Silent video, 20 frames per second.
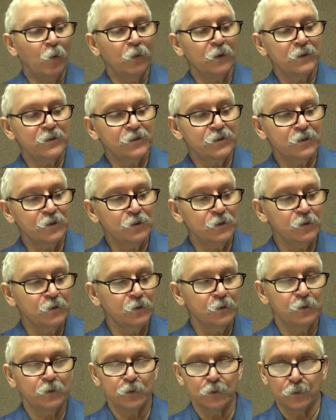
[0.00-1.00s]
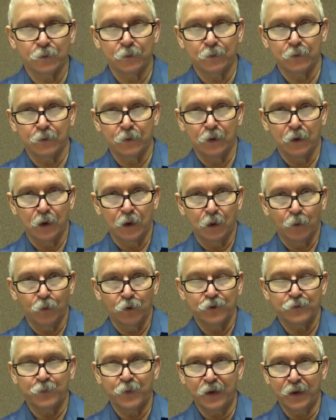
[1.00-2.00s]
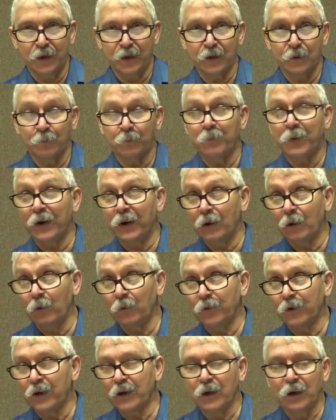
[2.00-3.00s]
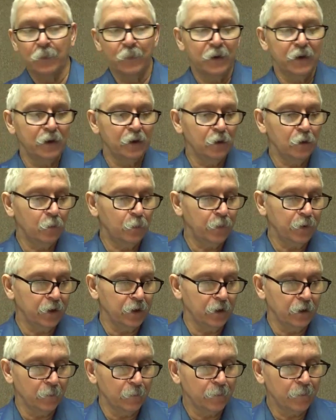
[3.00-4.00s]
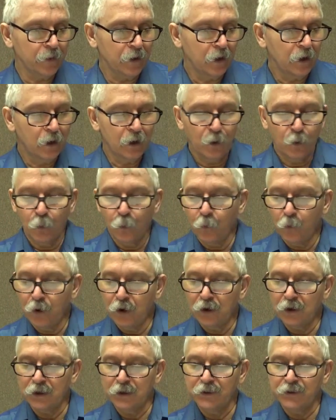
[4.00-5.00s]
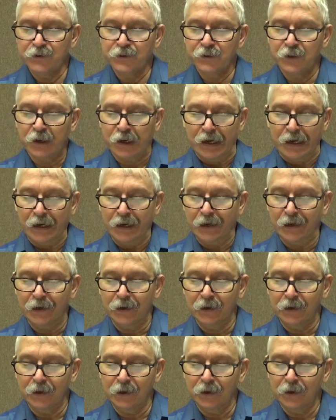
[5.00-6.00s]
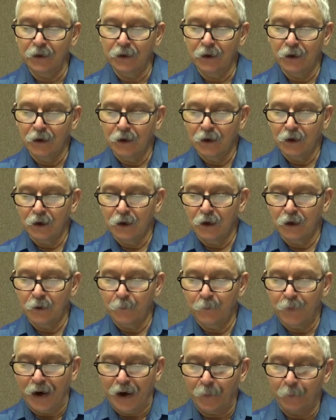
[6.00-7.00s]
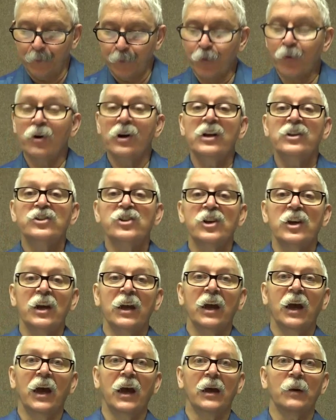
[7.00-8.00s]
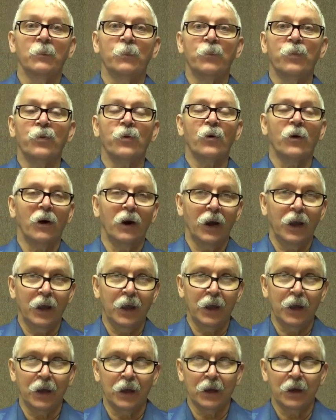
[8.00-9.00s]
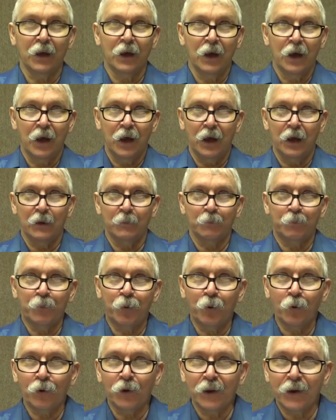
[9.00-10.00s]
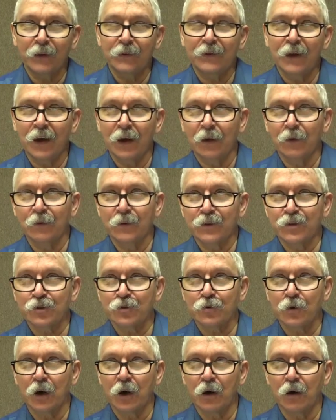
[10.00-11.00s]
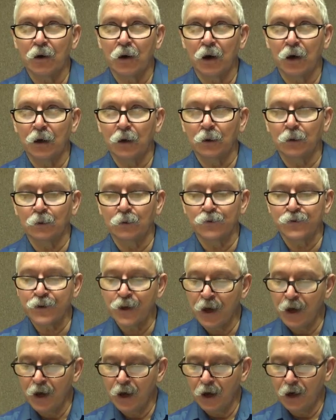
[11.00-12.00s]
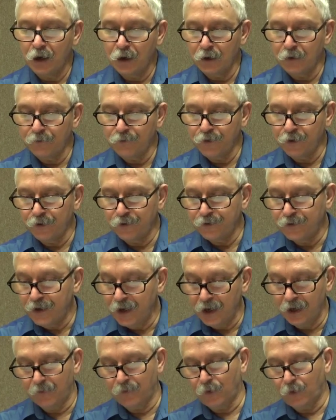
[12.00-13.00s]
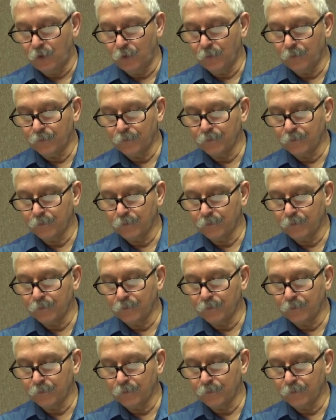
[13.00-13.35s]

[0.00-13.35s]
was to was being compelled to come and help him was a uh, by preaching and praying and pulling down the strongholds of the devil